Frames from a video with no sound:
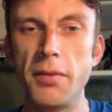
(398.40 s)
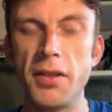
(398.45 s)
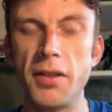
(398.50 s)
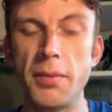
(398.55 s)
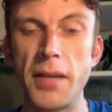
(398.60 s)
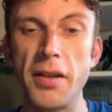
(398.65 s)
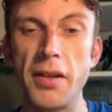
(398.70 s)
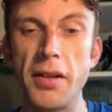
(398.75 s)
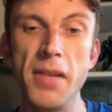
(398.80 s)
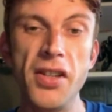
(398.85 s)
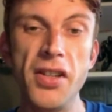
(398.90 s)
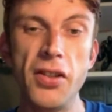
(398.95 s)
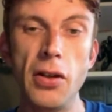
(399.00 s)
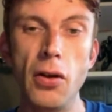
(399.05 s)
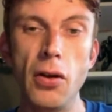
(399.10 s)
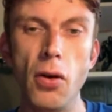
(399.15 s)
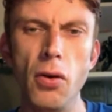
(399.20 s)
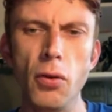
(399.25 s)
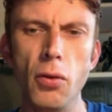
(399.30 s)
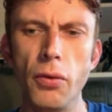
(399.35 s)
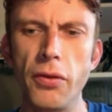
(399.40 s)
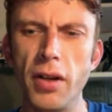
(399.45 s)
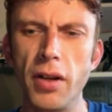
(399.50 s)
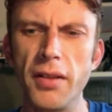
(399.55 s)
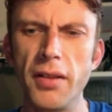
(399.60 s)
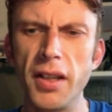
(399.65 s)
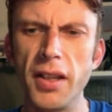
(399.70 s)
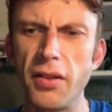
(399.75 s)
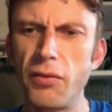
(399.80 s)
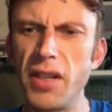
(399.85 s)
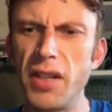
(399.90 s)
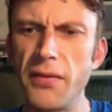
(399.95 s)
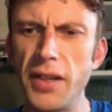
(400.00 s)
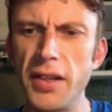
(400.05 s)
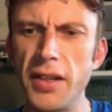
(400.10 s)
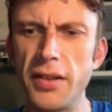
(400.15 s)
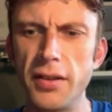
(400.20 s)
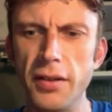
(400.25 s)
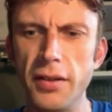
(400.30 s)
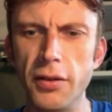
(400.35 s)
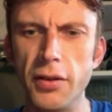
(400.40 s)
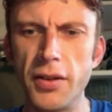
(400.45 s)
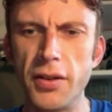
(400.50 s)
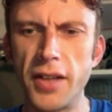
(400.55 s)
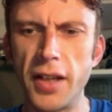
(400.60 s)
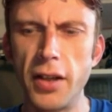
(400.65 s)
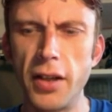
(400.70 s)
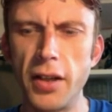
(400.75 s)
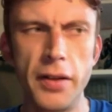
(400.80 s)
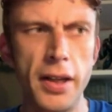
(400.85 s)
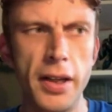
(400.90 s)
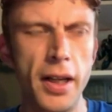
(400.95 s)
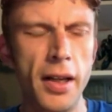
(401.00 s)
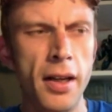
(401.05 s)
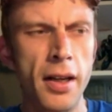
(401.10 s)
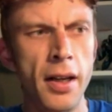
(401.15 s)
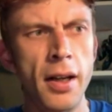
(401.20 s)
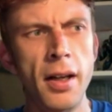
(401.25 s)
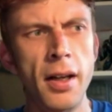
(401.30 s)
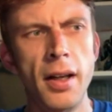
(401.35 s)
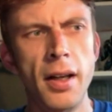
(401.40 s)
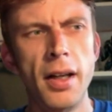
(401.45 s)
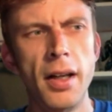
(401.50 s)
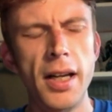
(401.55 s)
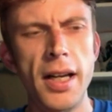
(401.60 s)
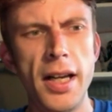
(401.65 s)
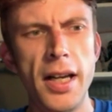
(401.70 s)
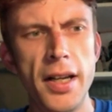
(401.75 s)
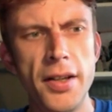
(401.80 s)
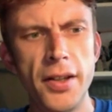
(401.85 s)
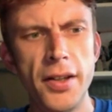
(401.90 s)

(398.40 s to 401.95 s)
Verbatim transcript: It's, it's about a metre long, or I think three feet, you'd say, over there. Uh-huh.